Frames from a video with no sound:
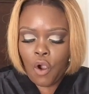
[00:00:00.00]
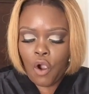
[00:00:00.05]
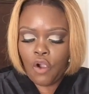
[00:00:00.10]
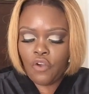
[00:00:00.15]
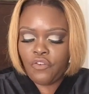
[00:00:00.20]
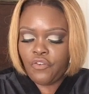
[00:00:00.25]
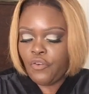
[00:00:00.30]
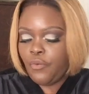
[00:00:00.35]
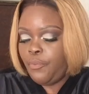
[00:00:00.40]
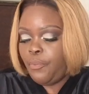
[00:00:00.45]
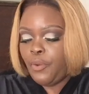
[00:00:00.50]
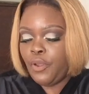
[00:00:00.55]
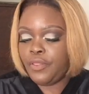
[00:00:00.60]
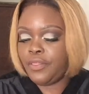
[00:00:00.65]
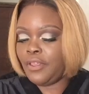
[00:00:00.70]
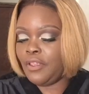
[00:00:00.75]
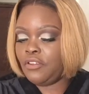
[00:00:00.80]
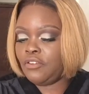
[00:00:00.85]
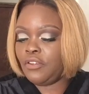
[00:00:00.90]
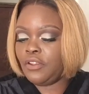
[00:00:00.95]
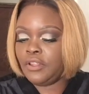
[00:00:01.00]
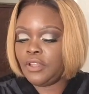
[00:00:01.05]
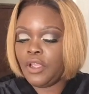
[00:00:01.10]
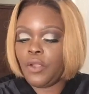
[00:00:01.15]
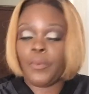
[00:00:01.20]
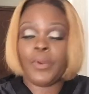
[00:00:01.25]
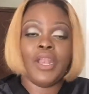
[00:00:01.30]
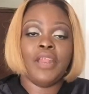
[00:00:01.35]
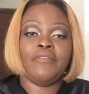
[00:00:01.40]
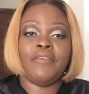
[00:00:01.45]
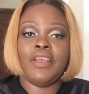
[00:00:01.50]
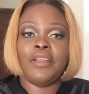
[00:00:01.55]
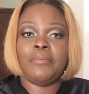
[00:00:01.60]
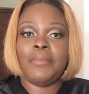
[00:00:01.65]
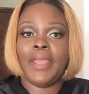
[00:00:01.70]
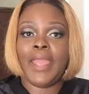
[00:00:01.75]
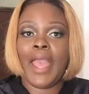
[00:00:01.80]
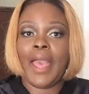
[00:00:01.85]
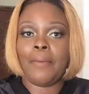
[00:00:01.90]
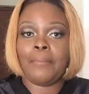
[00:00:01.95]
or birthday shindig, whenever
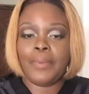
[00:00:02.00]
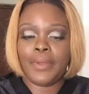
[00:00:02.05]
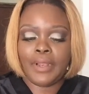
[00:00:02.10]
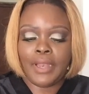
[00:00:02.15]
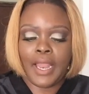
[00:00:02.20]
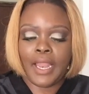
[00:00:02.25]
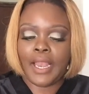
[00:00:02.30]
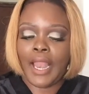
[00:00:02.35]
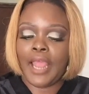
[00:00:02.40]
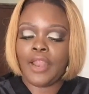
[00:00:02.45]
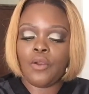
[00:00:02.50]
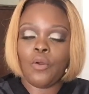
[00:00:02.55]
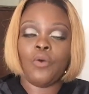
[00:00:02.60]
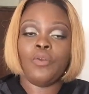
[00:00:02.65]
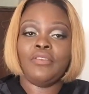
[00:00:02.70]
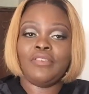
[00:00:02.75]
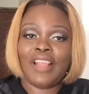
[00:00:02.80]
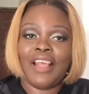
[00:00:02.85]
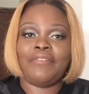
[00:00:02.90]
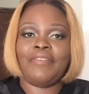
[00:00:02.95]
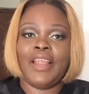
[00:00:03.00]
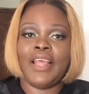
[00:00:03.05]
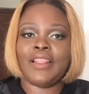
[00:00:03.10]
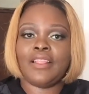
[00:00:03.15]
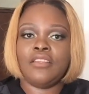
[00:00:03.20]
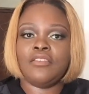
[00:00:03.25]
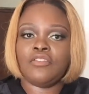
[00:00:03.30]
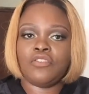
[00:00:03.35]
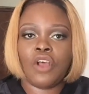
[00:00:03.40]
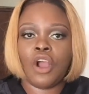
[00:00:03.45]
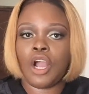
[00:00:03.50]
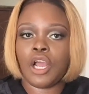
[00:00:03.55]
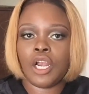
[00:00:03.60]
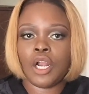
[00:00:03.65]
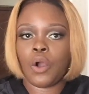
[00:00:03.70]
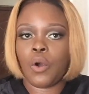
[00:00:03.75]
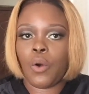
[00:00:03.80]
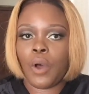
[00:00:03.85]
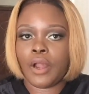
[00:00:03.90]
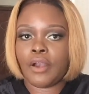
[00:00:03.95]
it may happen. And I know stuff like this is not
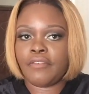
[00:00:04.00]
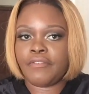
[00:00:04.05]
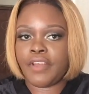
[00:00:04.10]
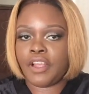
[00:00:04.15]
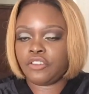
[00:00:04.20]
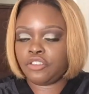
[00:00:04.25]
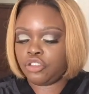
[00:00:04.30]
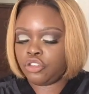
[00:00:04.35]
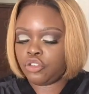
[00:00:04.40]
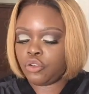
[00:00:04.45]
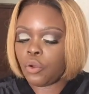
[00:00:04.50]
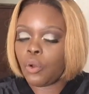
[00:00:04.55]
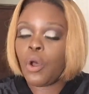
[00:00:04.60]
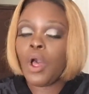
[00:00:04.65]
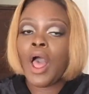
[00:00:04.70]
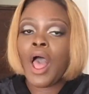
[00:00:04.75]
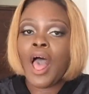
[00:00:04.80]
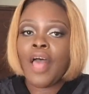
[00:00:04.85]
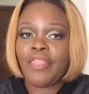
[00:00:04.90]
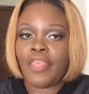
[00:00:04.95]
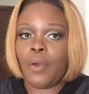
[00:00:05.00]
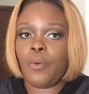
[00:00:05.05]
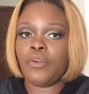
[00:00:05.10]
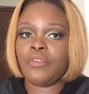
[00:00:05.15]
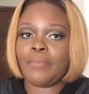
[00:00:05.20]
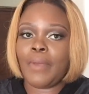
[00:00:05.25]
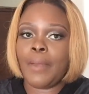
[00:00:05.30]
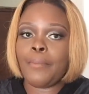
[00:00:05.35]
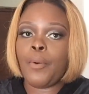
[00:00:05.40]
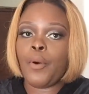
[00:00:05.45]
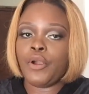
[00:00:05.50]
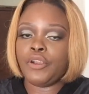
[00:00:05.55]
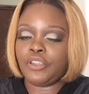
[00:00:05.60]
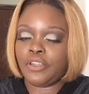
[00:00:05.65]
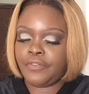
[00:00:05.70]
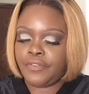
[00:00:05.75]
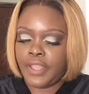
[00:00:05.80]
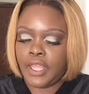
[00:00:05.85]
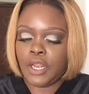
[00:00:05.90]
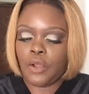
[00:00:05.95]
going to go out of fashion. So that was my
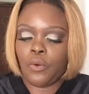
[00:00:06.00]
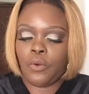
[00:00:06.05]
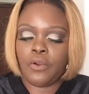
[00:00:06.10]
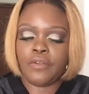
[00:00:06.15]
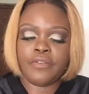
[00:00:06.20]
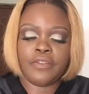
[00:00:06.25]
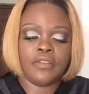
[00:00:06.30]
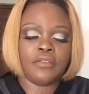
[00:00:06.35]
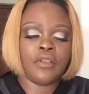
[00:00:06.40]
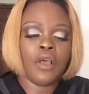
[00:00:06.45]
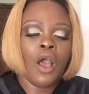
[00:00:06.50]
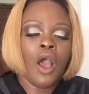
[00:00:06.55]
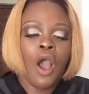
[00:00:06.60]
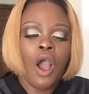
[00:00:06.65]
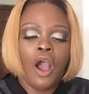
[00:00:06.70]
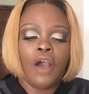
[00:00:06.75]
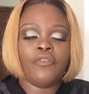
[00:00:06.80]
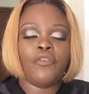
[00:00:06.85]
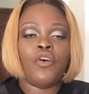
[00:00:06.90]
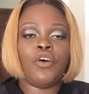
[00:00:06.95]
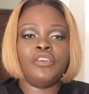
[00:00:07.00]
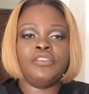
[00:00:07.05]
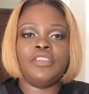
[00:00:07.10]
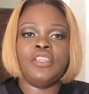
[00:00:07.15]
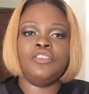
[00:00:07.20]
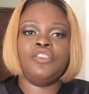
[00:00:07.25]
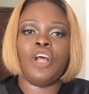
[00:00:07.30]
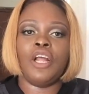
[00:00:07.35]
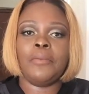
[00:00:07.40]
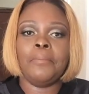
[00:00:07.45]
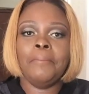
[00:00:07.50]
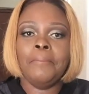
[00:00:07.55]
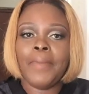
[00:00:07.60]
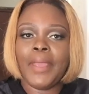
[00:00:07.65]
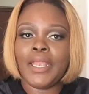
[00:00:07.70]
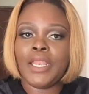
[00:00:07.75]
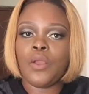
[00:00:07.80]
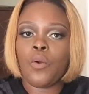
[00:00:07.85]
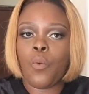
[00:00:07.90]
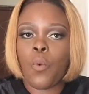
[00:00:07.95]
point of getting all of this. Of course, there's not
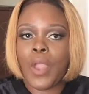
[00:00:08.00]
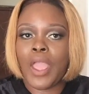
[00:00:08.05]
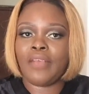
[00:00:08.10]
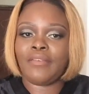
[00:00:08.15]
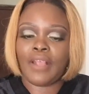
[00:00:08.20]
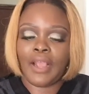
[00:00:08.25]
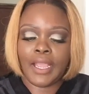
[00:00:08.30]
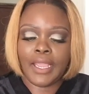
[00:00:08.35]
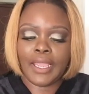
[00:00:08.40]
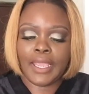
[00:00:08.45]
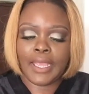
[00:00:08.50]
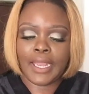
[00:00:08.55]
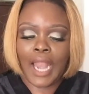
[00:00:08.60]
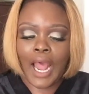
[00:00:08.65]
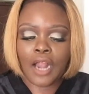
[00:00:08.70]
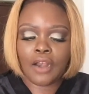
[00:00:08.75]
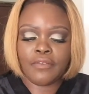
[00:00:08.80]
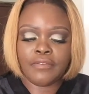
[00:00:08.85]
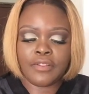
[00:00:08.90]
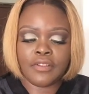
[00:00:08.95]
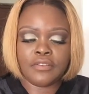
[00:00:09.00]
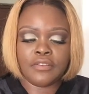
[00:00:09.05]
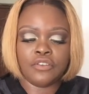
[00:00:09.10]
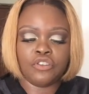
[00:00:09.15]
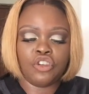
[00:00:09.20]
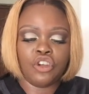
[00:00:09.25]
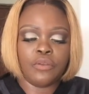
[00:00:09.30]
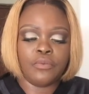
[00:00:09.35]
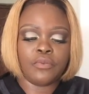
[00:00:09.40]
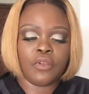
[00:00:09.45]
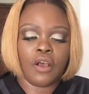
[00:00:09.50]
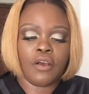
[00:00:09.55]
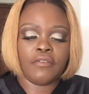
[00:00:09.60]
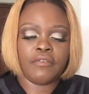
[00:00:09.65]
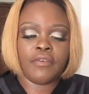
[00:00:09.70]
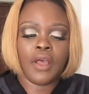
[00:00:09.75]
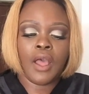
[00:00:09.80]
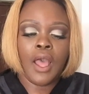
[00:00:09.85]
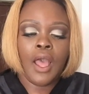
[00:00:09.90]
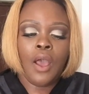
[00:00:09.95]
many ways I can get out of this in terms
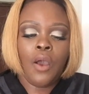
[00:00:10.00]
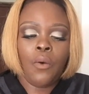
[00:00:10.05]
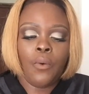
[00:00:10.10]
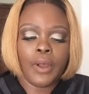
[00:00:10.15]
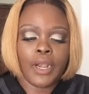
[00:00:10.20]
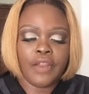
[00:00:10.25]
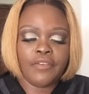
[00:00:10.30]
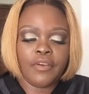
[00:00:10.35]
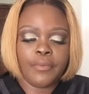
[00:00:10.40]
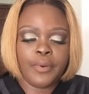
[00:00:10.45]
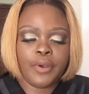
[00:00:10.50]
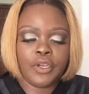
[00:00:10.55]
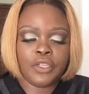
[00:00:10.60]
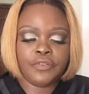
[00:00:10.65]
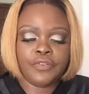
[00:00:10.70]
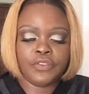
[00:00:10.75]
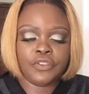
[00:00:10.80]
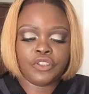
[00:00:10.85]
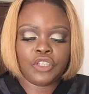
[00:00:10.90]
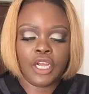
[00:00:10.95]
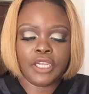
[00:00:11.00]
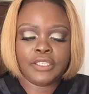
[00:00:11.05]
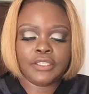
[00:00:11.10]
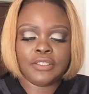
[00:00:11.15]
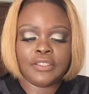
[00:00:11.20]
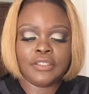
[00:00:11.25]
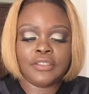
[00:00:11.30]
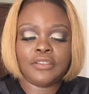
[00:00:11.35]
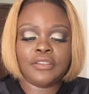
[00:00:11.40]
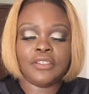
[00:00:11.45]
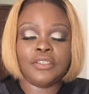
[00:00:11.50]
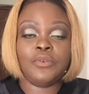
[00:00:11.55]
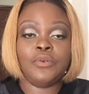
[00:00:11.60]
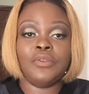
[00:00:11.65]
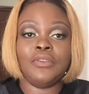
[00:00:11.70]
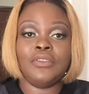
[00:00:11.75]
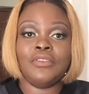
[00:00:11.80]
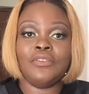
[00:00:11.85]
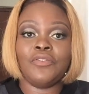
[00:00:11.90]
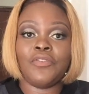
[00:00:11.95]
of whatever. Because for starters, this
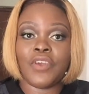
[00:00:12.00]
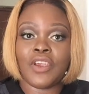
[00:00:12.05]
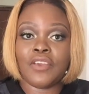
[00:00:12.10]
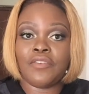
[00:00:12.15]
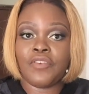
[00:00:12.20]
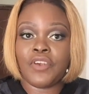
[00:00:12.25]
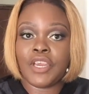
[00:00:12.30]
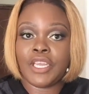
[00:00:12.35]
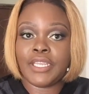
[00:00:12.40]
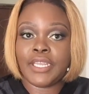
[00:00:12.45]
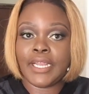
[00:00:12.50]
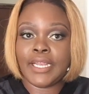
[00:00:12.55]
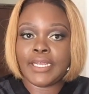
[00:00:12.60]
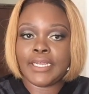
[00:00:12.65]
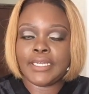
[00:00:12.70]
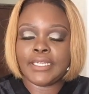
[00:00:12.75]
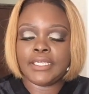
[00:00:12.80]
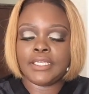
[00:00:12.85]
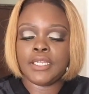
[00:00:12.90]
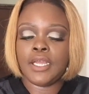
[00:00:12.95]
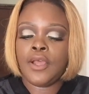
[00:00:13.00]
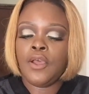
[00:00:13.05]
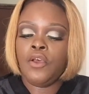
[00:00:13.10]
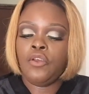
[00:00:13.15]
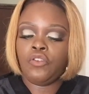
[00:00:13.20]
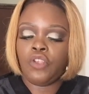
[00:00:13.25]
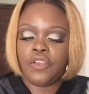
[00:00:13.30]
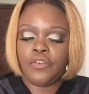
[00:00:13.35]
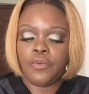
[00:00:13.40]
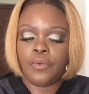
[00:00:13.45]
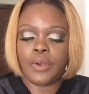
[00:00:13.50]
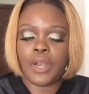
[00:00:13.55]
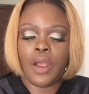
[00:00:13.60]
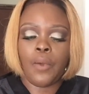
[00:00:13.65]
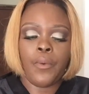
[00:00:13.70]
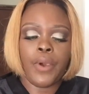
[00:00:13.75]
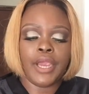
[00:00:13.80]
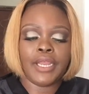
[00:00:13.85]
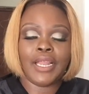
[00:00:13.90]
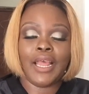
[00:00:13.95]
sequence is very, very delicate. So even when
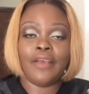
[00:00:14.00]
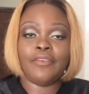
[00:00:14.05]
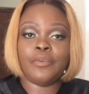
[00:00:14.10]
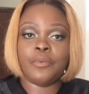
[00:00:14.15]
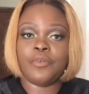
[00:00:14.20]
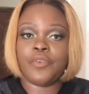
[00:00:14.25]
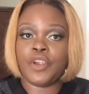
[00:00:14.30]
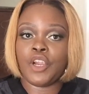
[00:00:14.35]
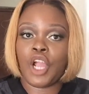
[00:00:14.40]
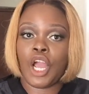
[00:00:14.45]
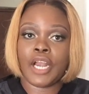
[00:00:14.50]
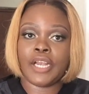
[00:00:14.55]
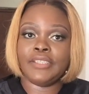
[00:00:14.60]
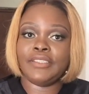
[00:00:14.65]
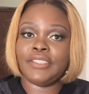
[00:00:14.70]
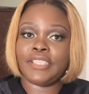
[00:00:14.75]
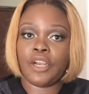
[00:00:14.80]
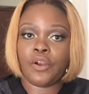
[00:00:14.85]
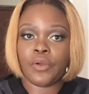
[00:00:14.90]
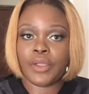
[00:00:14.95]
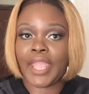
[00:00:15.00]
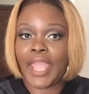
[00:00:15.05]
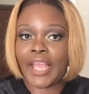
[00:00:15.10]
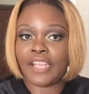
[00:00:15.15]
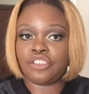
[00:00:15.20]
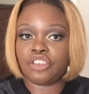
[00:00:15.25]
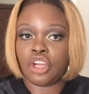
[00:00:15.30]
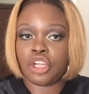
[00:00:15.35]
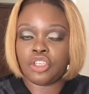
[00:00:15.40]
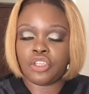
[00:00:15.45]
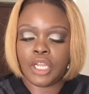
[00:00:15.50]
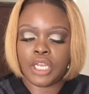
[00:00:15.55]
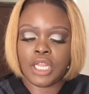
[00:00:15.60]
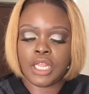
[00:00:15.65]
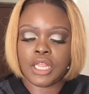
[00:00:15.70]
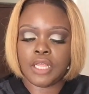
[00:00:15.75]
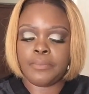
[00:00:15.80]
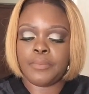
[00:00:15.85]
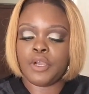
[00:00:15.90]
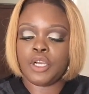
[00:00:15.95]
I wear it, I have to be very cognizant. I don't catch onto
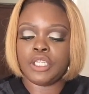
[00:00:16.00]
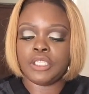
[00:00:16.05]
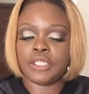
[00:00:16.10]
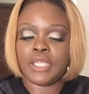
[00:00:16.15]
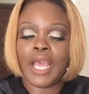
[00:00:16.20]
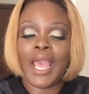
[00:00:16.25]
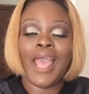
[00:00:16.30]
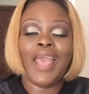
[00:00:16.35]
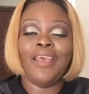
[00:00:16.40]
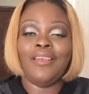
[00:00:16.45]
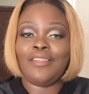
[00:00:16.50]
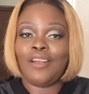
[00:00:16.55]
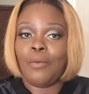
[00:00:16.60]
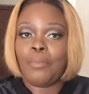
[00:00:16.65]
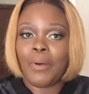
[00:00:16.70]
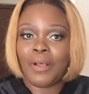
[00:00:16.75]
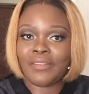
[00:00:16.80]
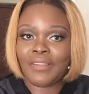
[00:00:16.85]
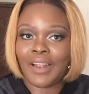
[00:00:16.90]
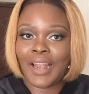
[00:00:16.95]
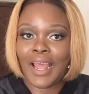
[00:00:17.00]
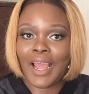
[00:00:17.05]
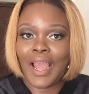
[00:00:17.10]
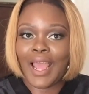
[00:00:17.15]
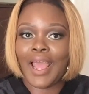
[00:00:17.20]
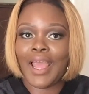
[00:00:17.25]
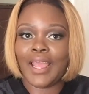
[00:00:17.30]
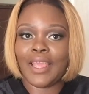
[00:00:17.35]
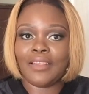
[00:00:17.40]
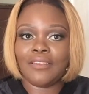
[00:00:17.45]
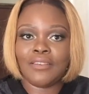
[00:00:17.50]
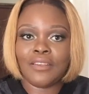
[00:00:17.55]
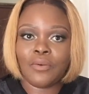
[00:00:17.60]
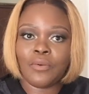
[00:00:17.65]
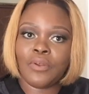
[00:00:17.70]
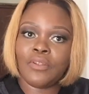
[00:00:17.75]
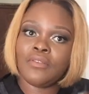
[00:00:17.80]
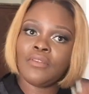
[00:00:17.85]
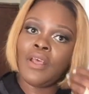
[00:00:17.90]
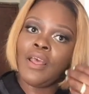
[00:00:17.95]
anything because if I pass a like
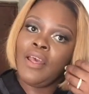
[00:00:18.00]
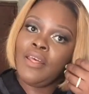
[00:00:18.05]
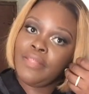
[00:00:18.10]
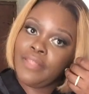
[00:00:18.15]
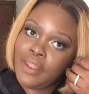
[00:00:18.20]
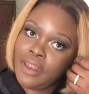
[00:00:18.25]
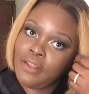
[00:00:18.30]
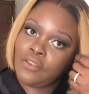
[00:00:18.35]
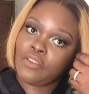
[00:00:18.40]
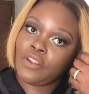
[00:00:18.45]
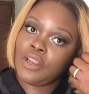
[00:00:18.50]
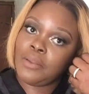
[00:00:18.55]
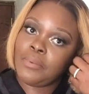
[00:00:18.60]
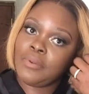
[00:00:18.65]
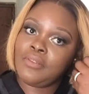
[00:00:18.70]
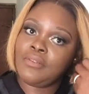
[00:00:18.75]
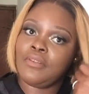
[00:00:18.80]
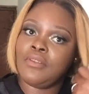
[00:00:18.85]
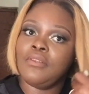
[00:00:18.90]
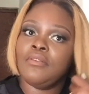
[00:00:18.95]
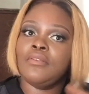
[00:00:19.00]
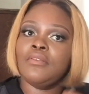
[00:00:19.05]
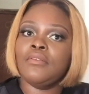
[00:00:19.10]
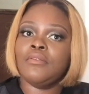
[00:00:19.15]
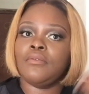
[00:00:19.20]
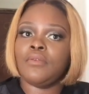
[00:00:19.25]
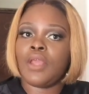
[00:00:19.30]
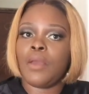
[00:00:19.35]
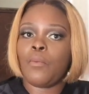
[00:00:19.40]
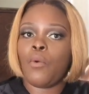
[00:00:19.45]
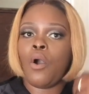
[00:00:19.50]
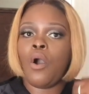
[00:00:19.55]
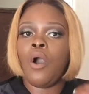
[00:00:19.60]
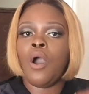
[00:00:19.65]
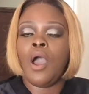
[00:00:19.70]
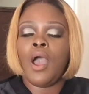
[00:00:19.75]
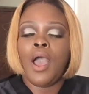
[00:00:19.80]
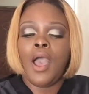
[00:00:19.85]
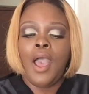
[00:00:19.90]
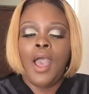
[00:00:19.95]
sequence, then it's going to be seen. Yeah, bro.